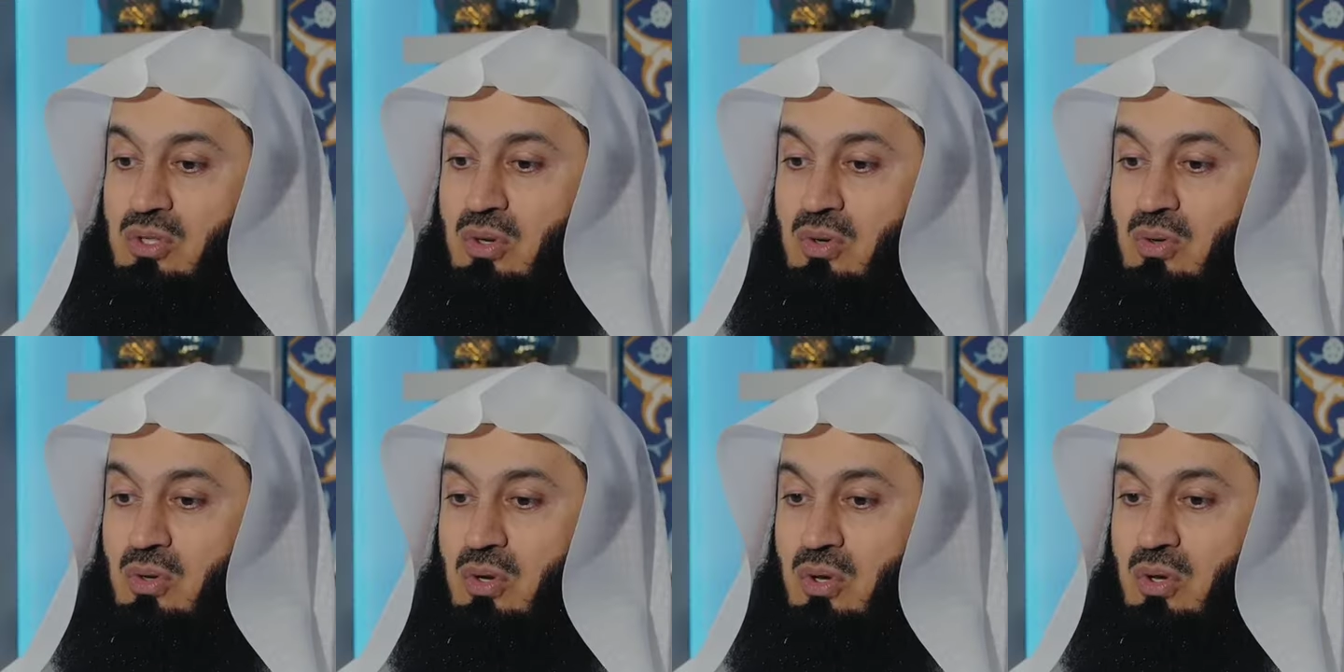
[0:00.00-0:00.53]

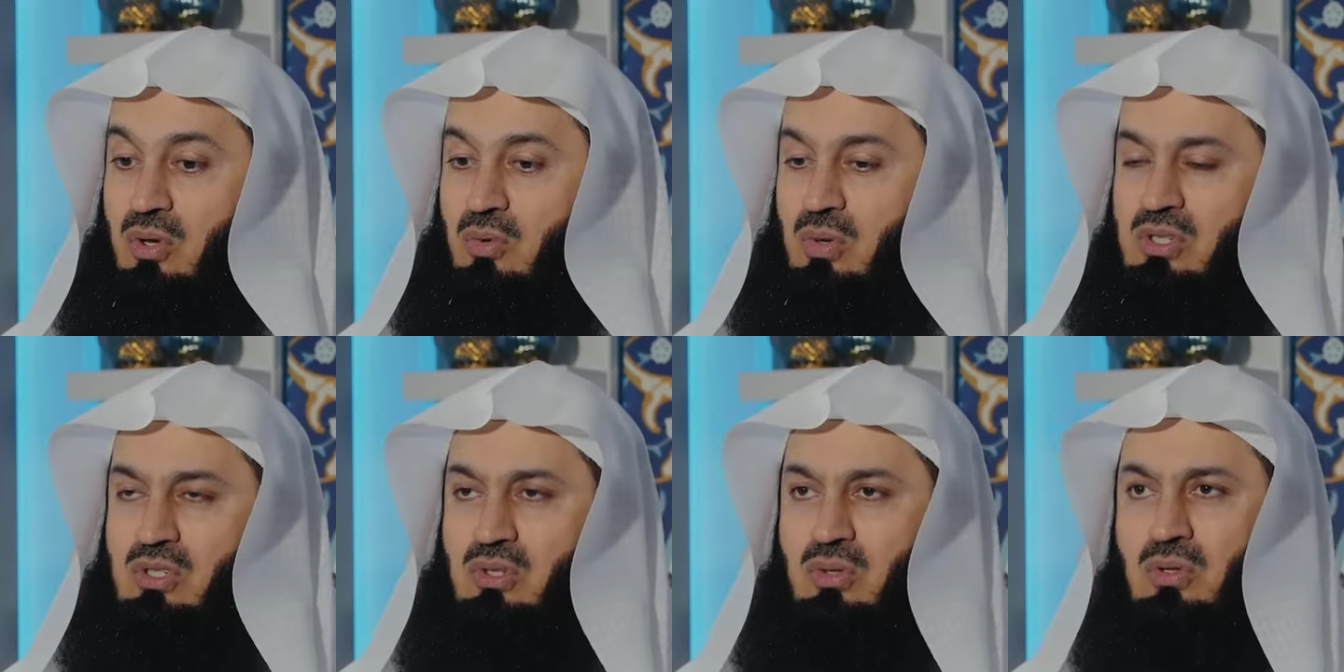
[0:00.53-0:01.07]
So
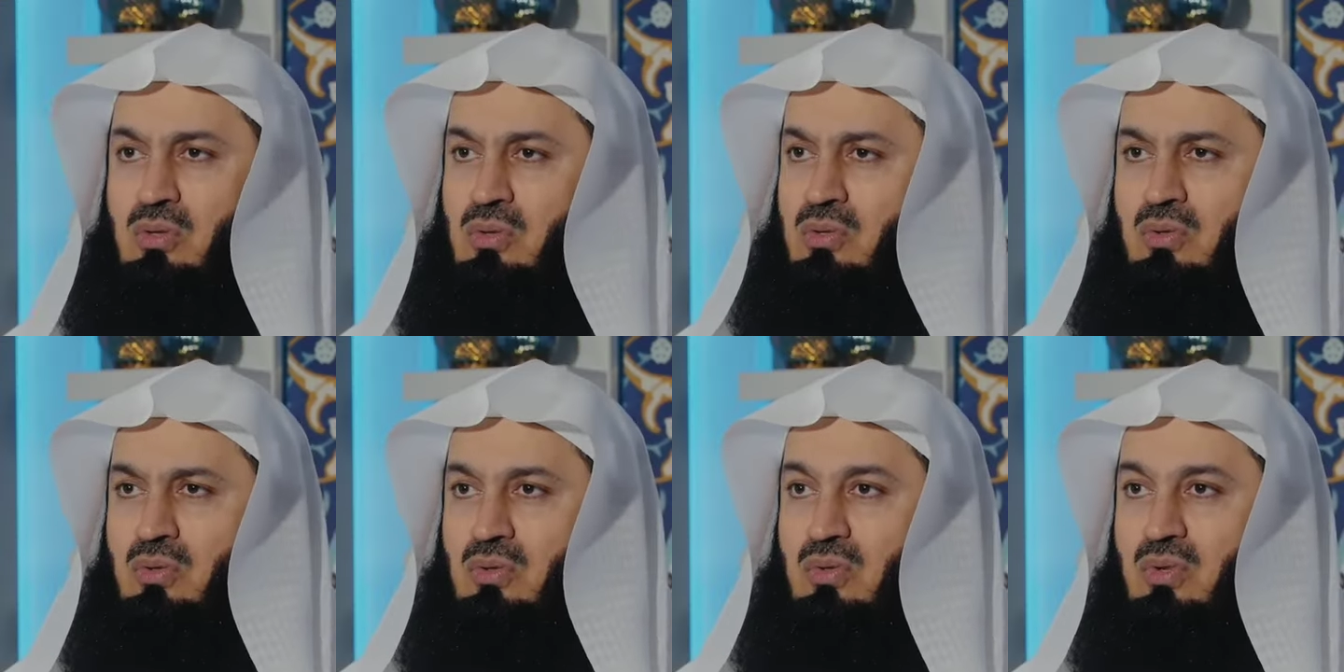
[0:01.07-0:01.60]
what should you
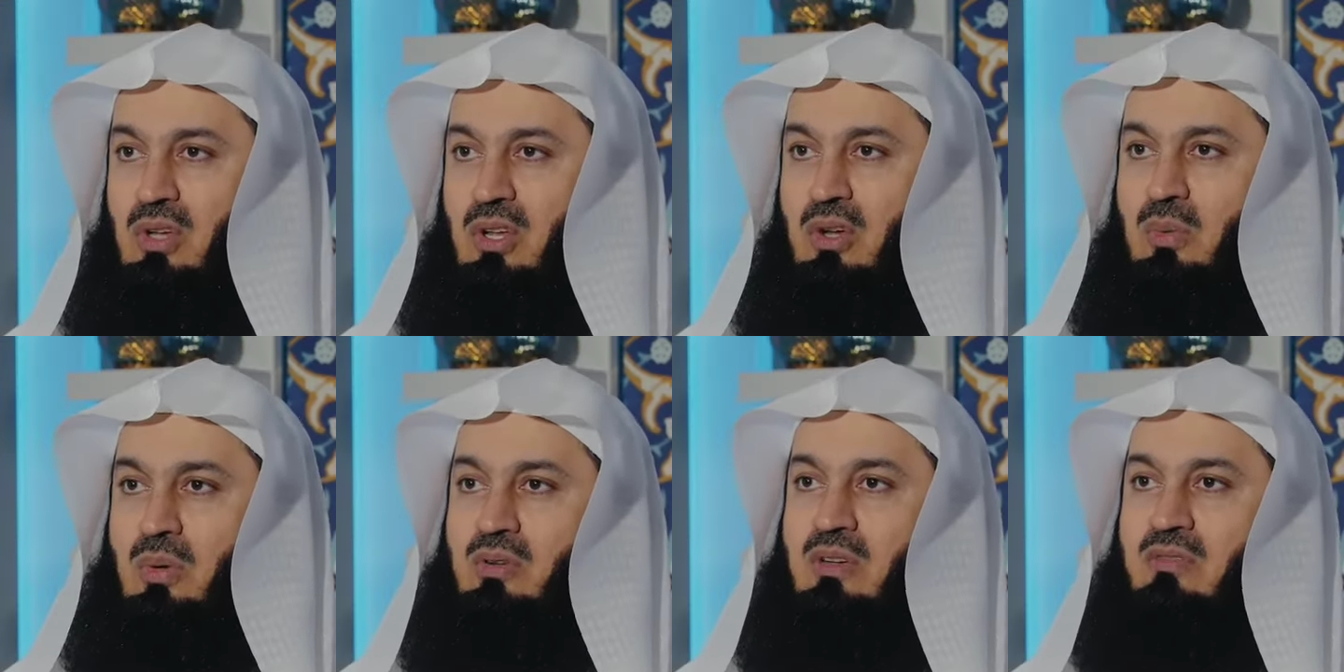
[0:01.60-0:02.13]
do?
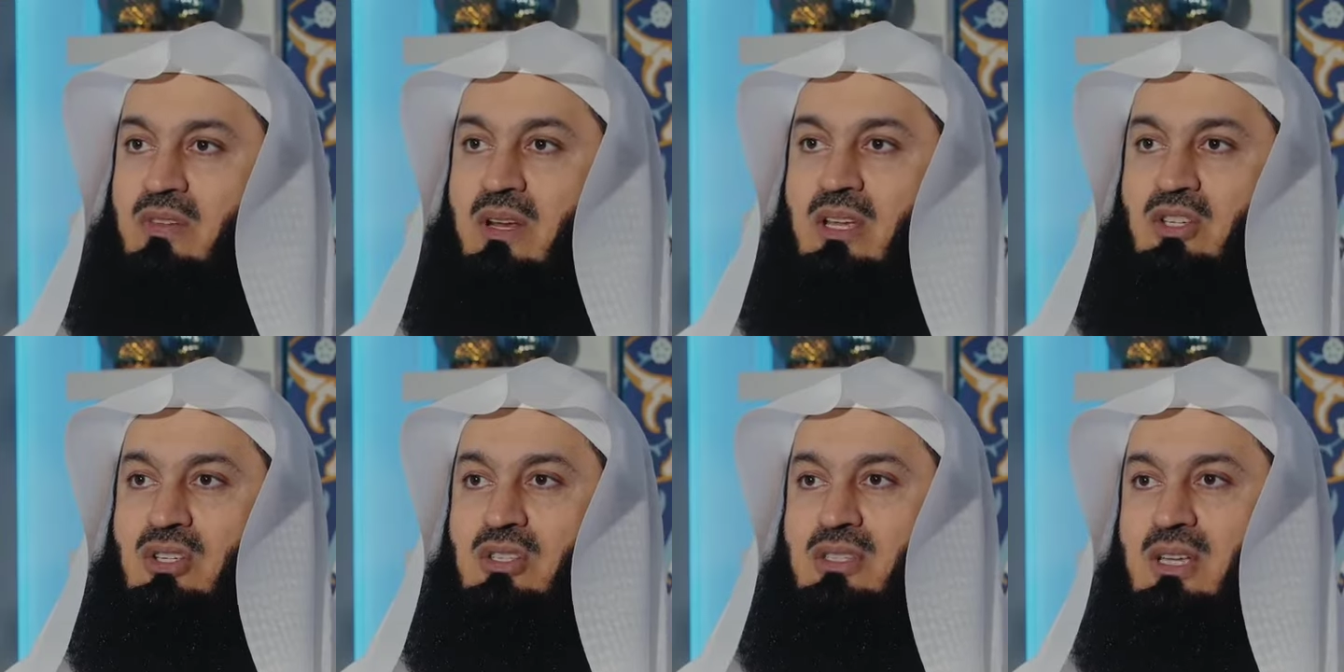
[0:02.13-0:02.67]
Well,
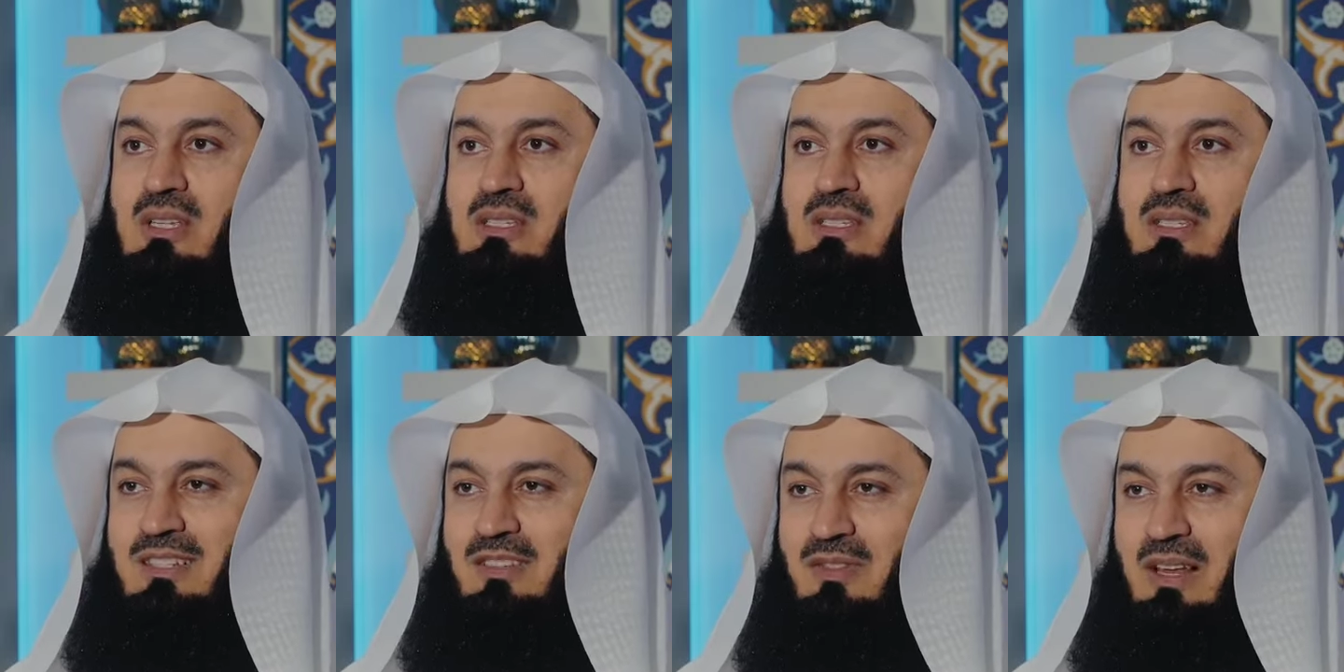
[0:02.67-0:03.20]
Revelation says,
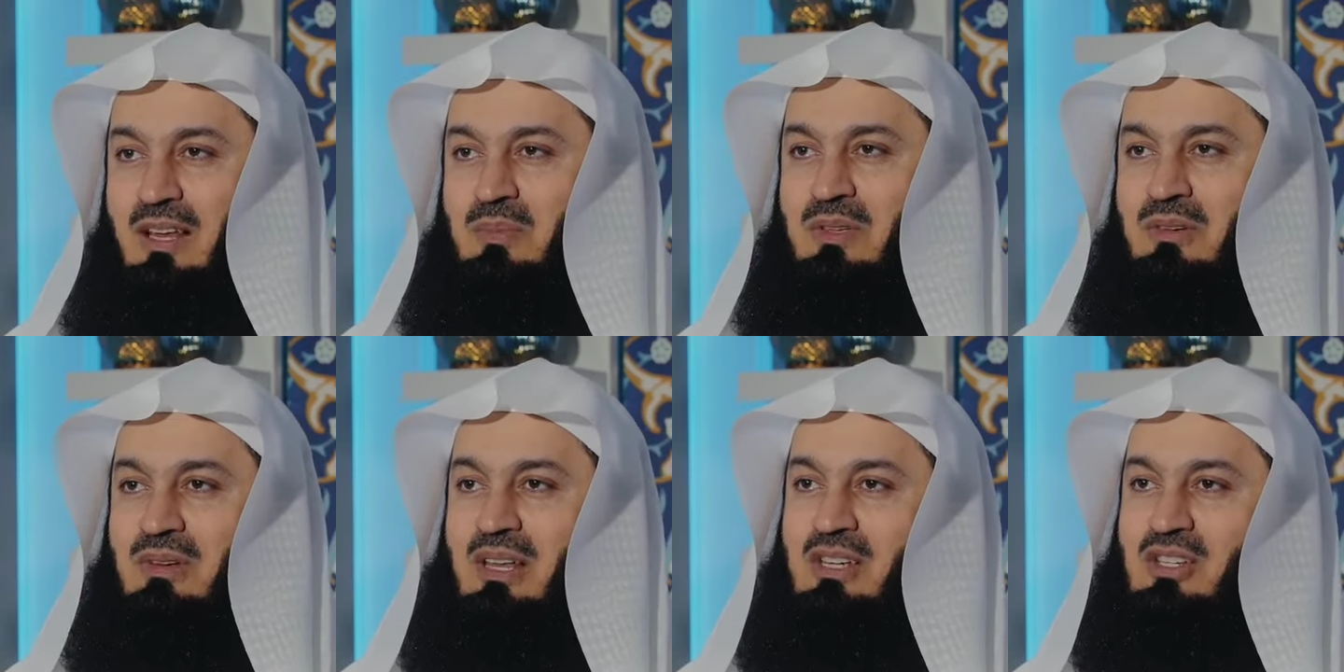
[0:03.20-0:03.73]
develop
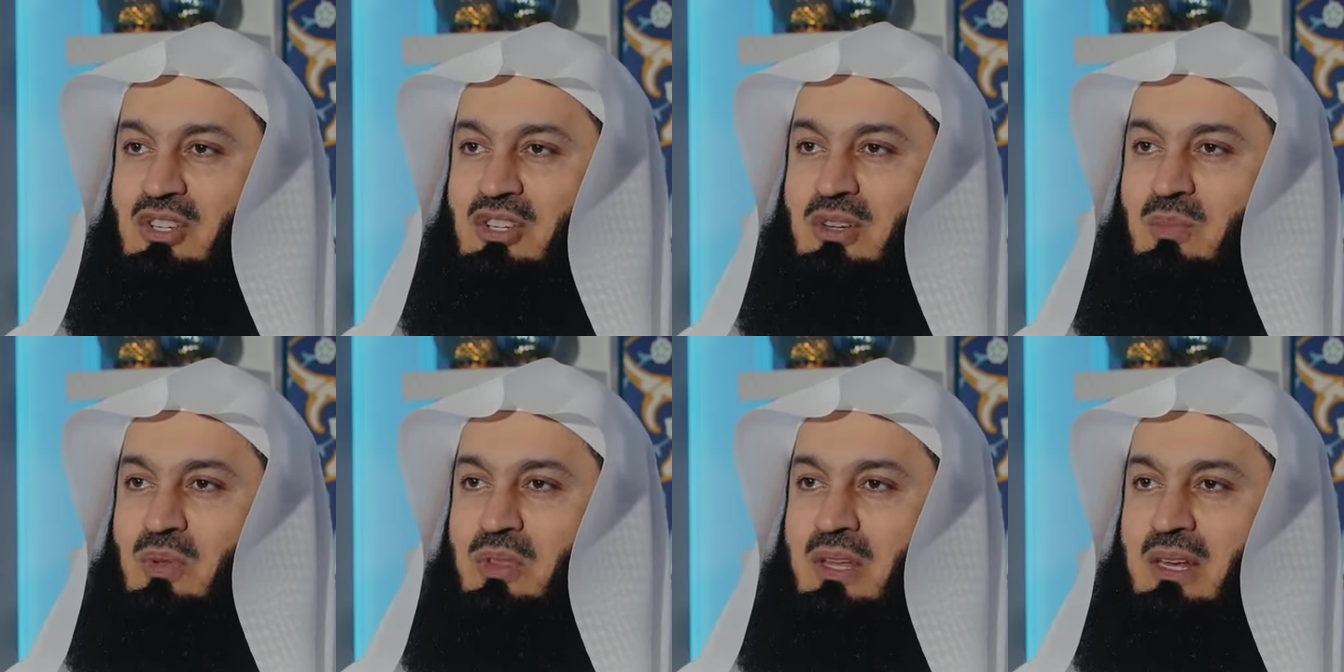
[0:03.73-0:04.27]
the
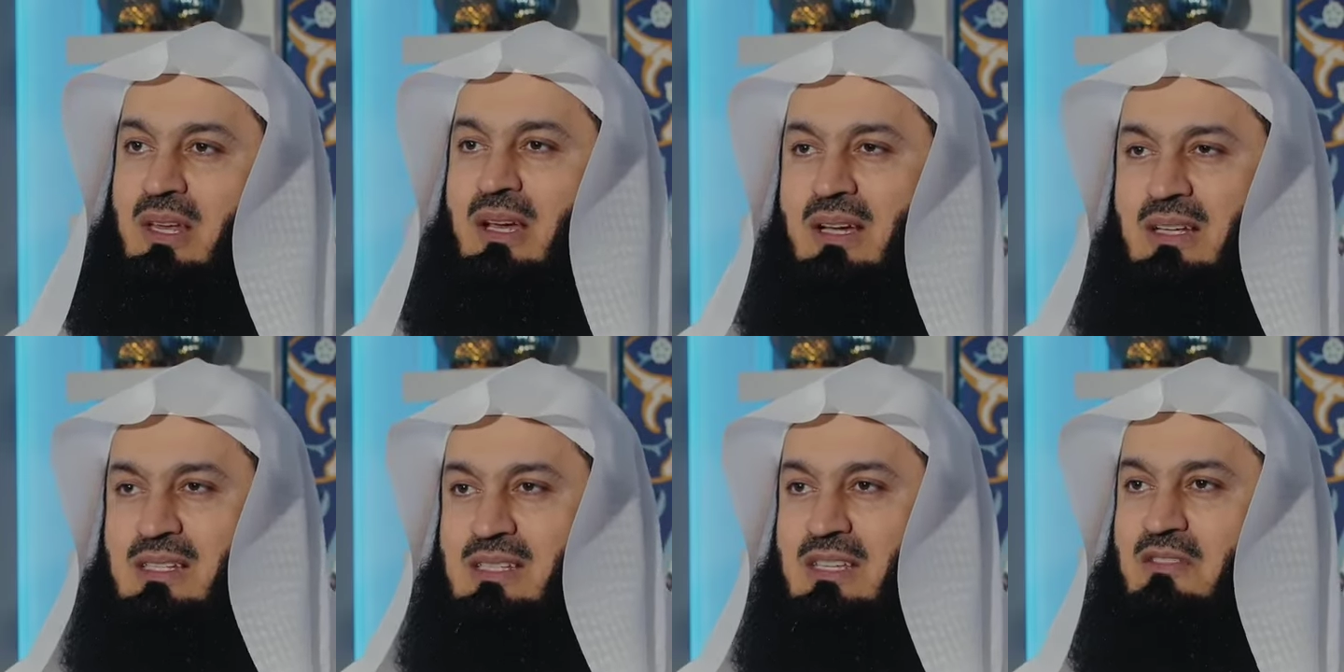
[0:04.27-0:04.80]
relationship with Allah
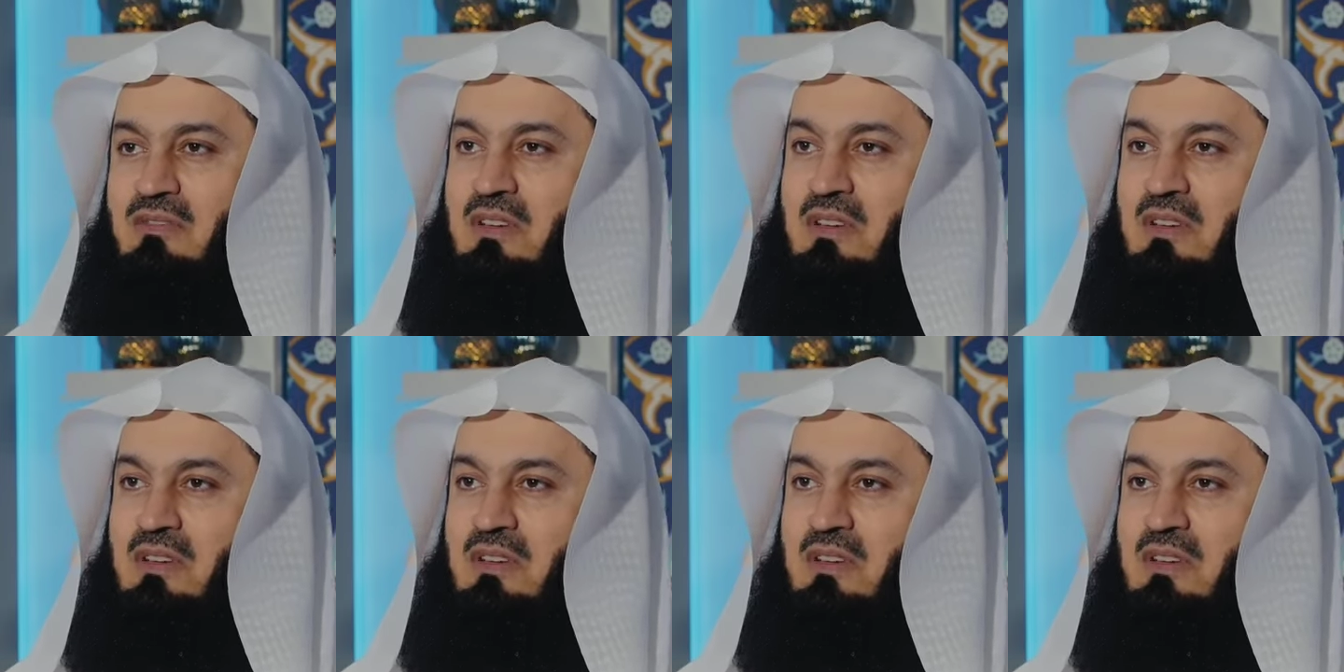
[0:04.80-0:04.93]
and seek